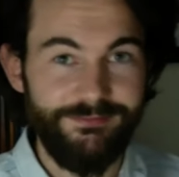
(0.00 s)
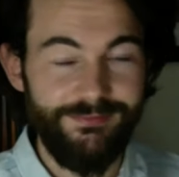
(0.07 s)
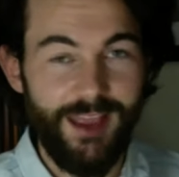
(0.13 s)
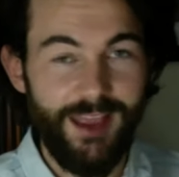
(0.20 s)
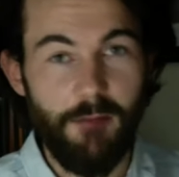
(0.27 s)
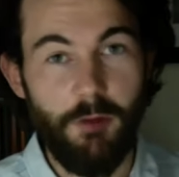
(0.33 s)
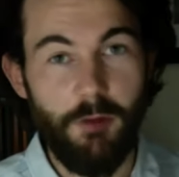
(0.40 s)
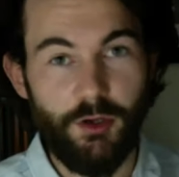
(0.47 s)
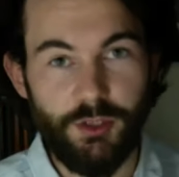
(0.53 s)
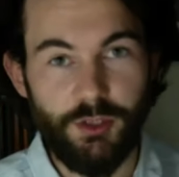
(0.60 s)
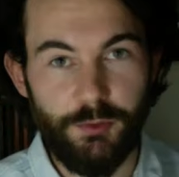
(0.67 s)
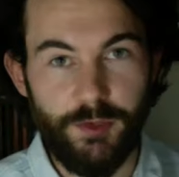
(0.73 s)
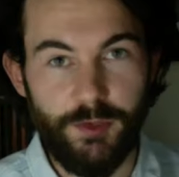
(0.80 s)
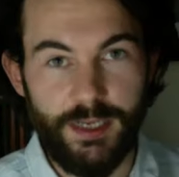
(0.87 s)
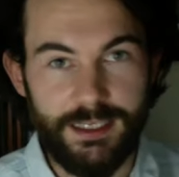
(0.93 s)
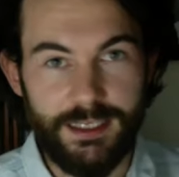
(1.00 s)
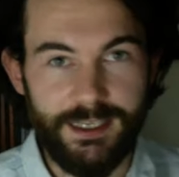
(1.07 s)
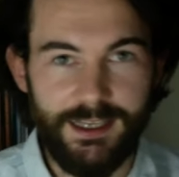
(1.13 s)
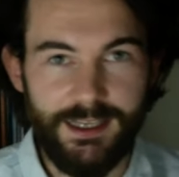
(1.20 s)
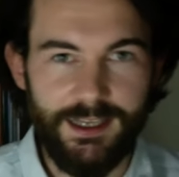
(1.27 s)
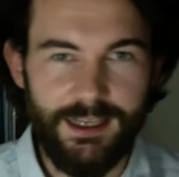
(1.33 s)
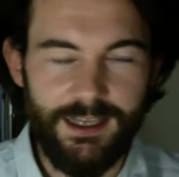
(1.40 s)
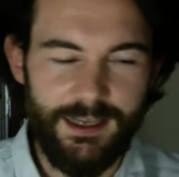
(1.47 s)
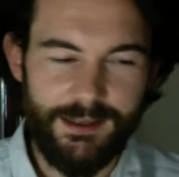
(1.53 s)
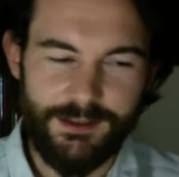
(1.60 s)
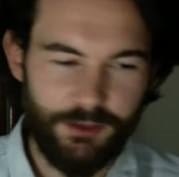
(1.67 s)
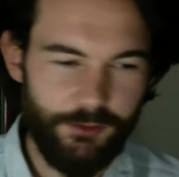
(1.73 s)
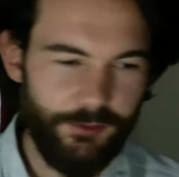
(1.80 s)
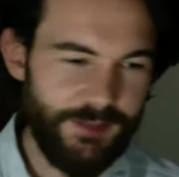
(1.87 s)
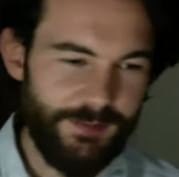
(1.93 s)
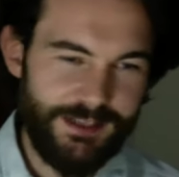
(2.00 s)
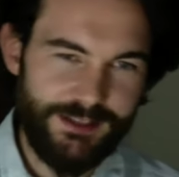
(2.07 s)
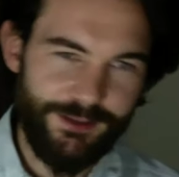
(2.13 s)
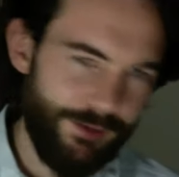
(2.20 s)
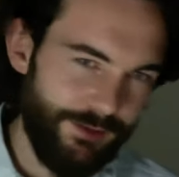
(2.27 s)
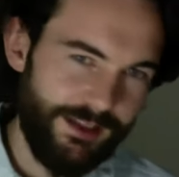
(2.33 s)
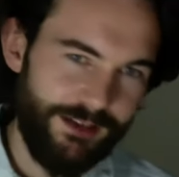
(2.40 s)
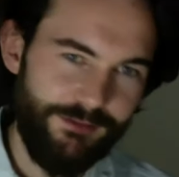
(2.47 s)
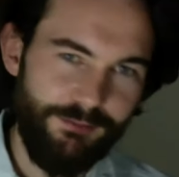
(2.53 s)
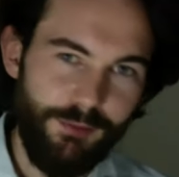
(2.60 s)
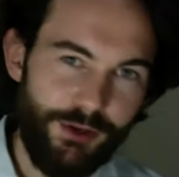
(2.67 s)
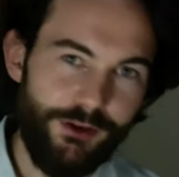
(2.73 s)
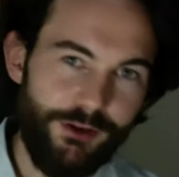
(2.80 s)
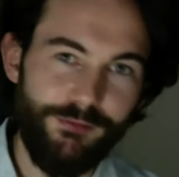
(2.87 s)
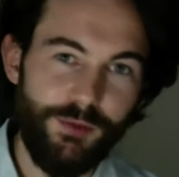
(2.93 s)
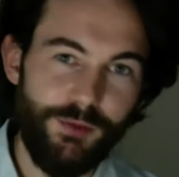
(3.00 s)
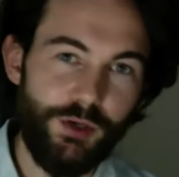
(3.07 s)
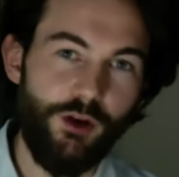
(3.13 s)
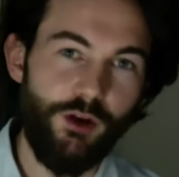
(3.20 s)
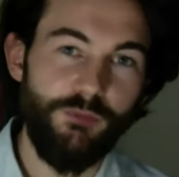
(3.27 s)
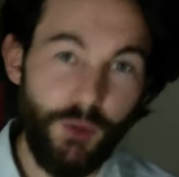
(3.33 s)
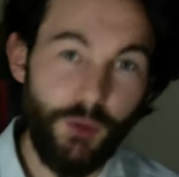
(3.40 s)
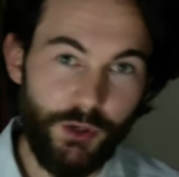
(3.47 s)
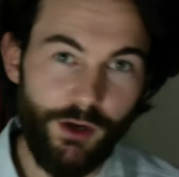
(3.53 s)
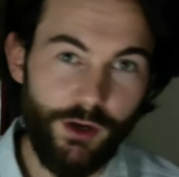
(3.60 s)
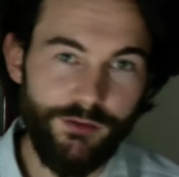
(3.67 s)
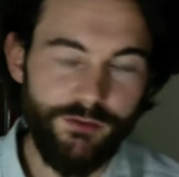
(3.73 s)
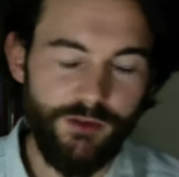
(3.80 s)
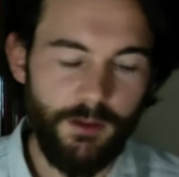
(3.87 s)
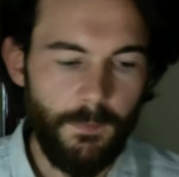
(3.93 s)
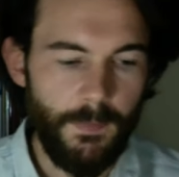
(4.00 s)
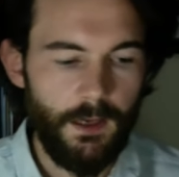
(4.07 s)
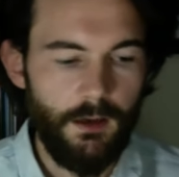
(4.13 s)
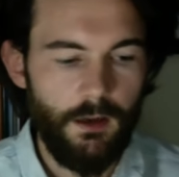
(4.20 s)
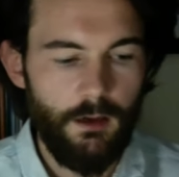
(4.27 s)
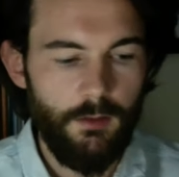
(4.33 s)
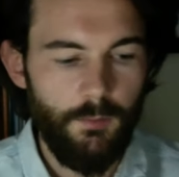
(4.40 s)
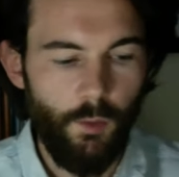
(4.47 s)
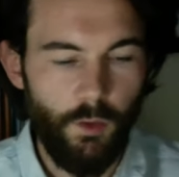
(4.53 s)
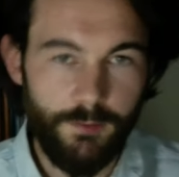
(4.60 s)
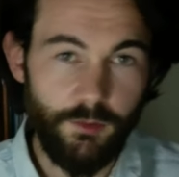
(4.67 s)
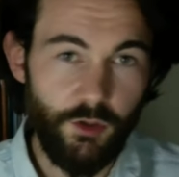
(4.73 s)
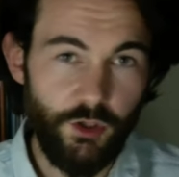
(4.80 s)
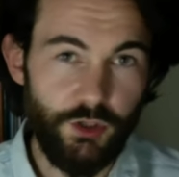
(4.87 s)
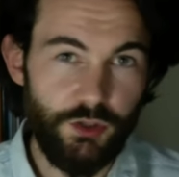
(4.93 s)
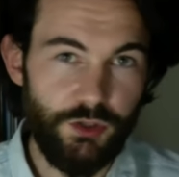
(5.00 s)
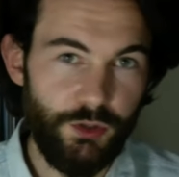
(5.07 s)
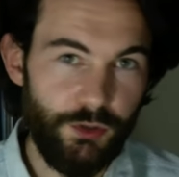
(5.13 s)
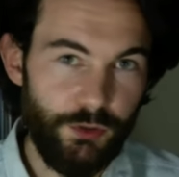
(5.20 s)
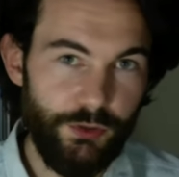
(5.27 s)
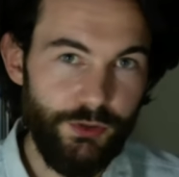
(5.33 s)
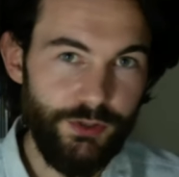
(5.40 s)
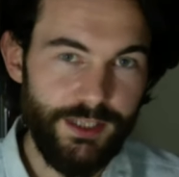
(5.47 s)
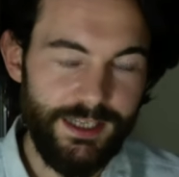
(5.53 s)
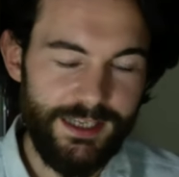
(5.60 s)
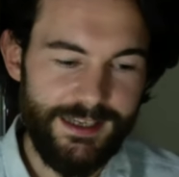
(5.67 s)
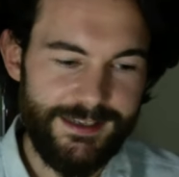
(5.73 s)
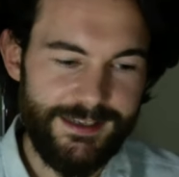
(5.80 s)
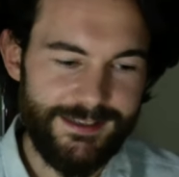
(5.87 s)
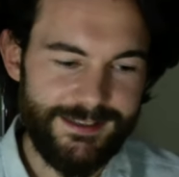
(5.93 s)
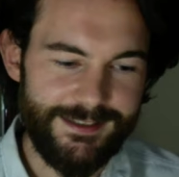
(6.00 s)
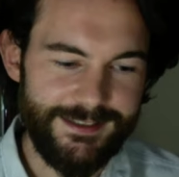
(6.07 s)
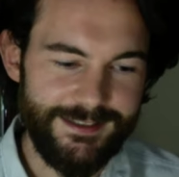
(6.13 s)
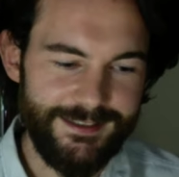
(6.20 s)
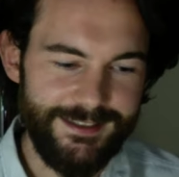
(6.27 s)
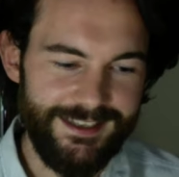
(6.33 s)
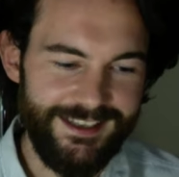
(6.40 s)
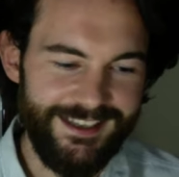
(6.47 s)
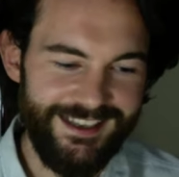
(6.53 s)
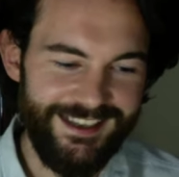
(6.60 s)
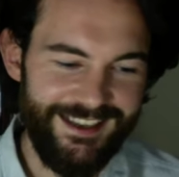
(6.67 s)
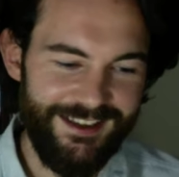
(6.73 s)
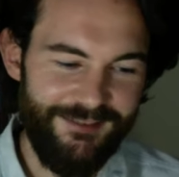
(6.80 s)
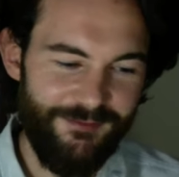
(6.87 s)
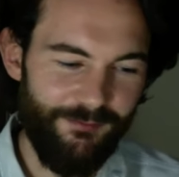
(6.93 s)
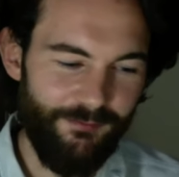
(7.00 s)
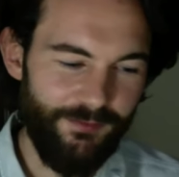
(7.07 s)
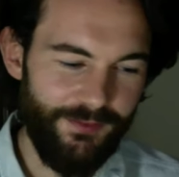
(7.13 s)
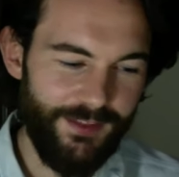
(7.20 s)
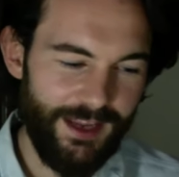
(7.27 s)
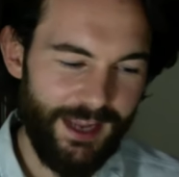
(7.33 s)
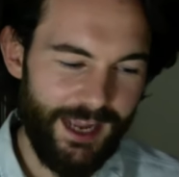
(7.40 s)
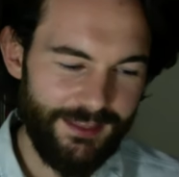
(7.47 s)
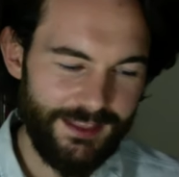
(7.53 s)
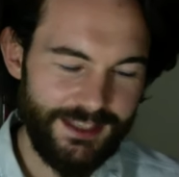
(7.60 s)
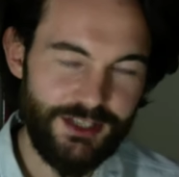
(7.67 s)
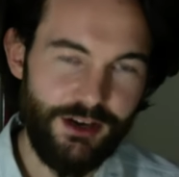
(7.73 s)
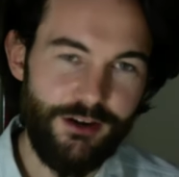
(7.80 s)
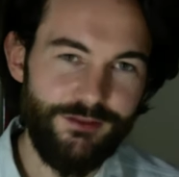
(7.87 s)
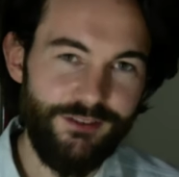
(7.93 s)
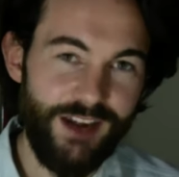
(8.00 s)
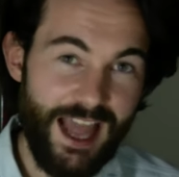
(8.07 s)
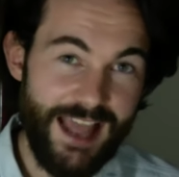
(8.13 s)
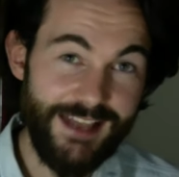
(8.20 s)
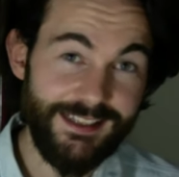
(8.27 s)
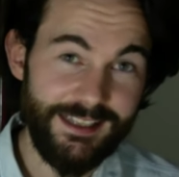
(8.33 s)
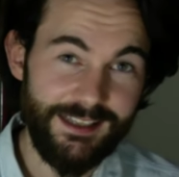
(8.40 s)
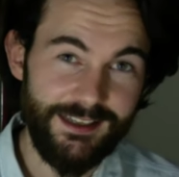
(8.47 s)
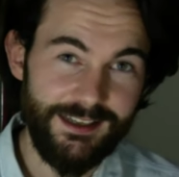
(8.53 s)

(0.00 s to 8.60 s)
amount to read. It's always been something that I've put off. But what I'm going to do is, at the start of Lent,